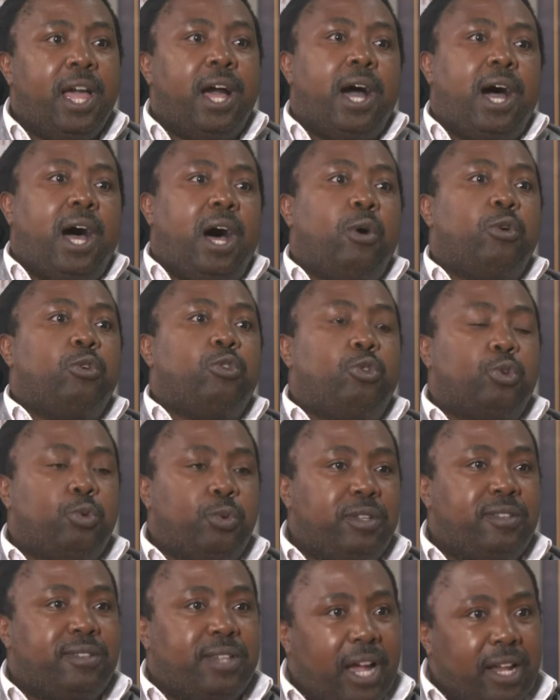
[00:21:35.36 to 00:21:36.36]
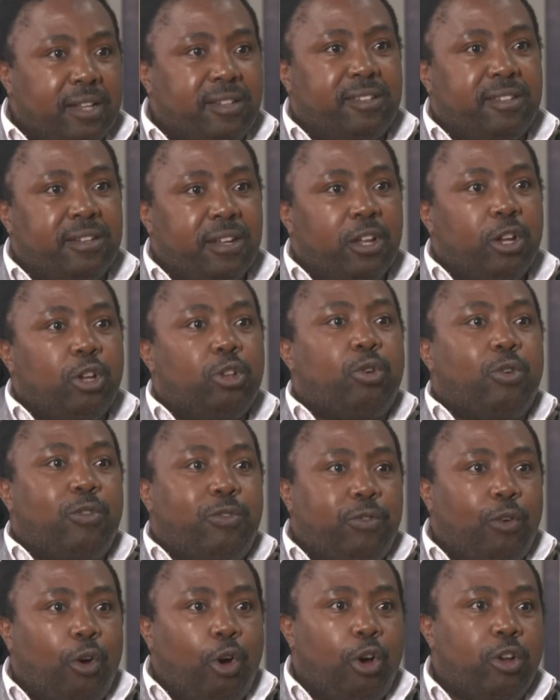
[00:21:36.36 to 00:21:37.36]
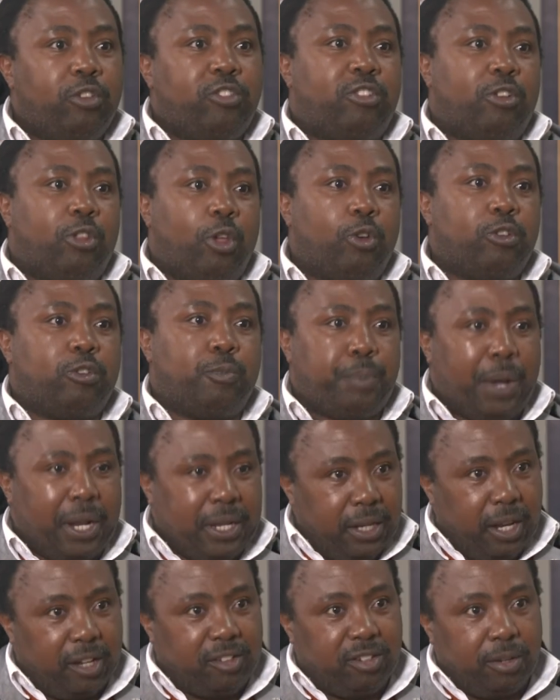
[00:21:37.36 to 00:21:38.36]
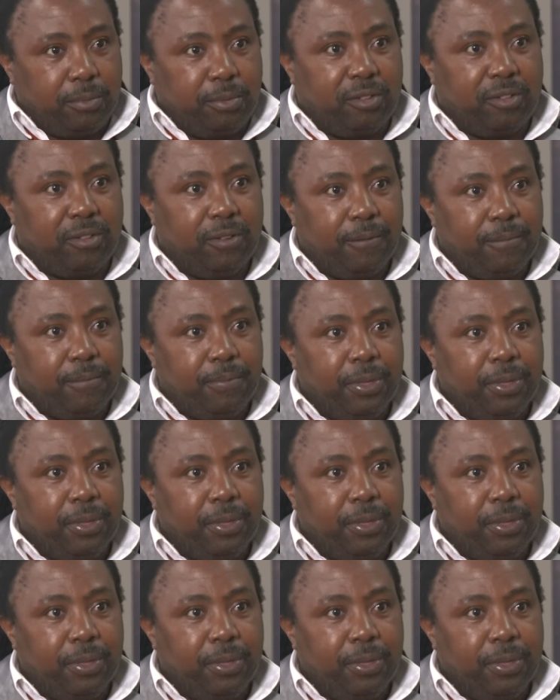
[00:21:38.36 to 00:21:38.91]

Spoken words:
how do we start to forge those partnerships